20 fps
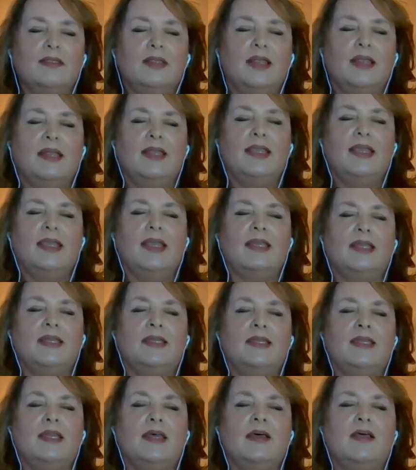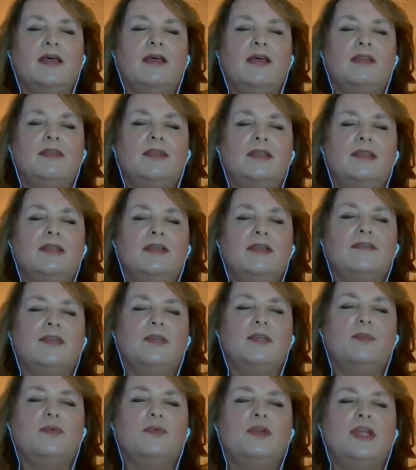And again, another
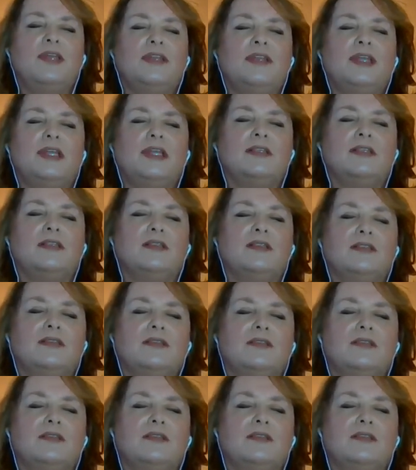lovely breath in,